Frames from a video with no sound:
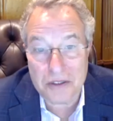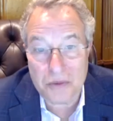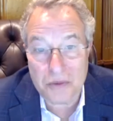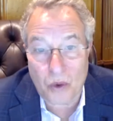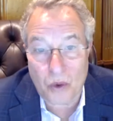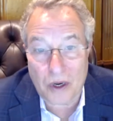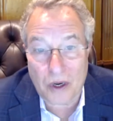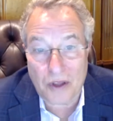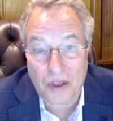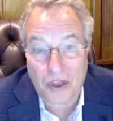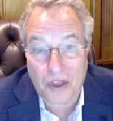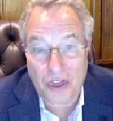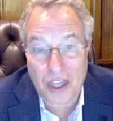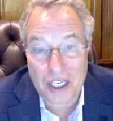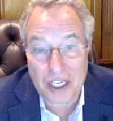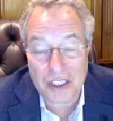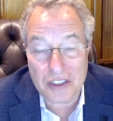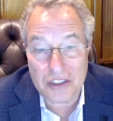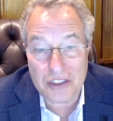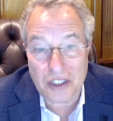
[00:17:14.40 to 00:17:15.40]
one of the
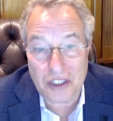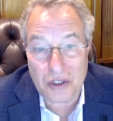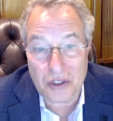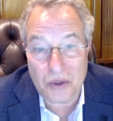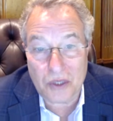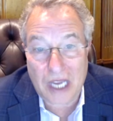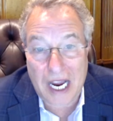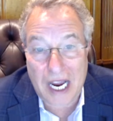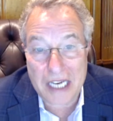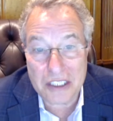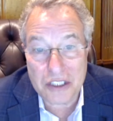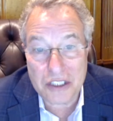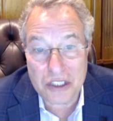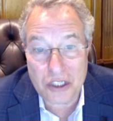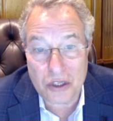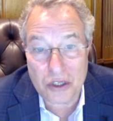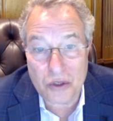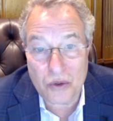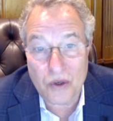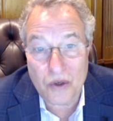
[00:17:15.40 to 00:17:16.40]
things that you guys
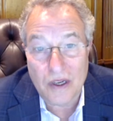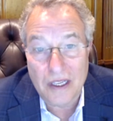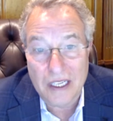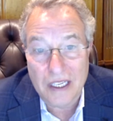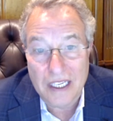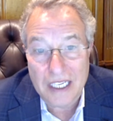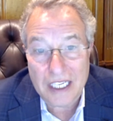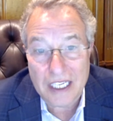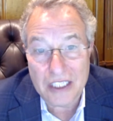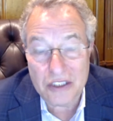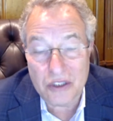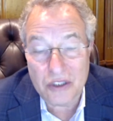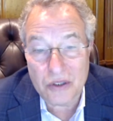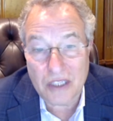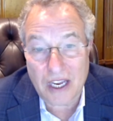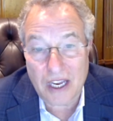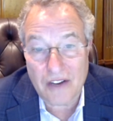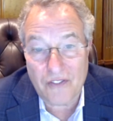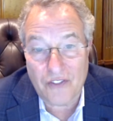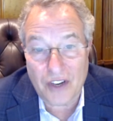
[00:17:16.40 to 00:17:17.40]
do is you
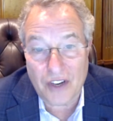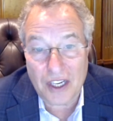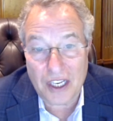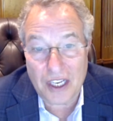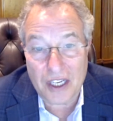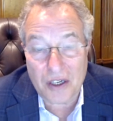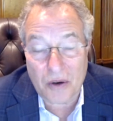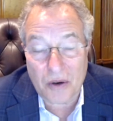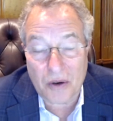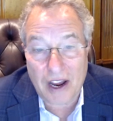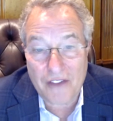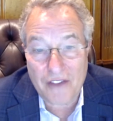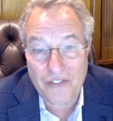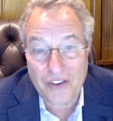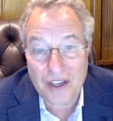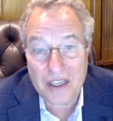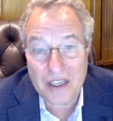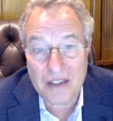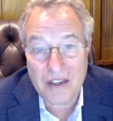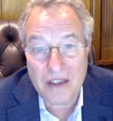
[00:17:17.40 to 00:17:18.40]
get
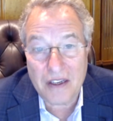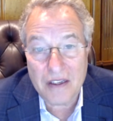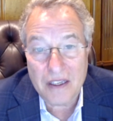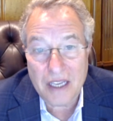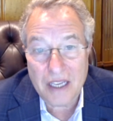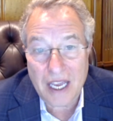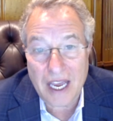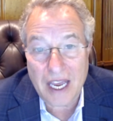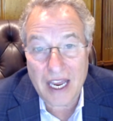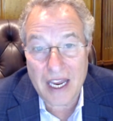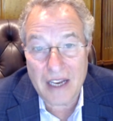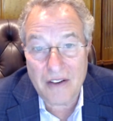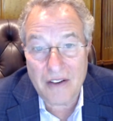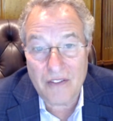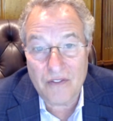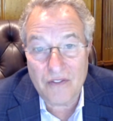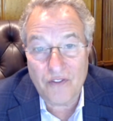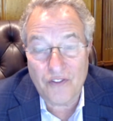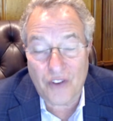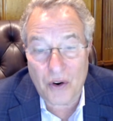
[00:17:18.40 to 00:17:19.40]
videographic
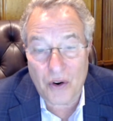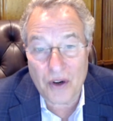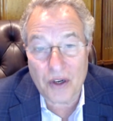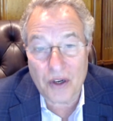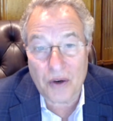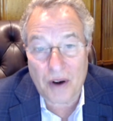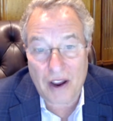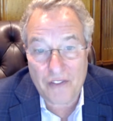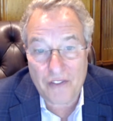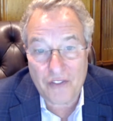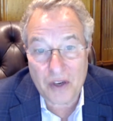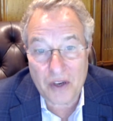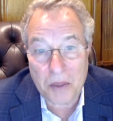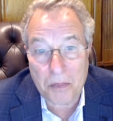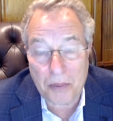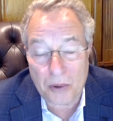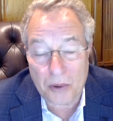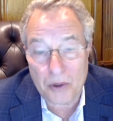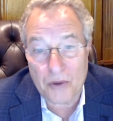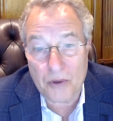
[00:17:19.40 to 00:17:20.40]
and photographic
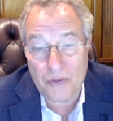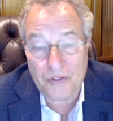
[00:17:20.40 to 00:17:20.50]
proof.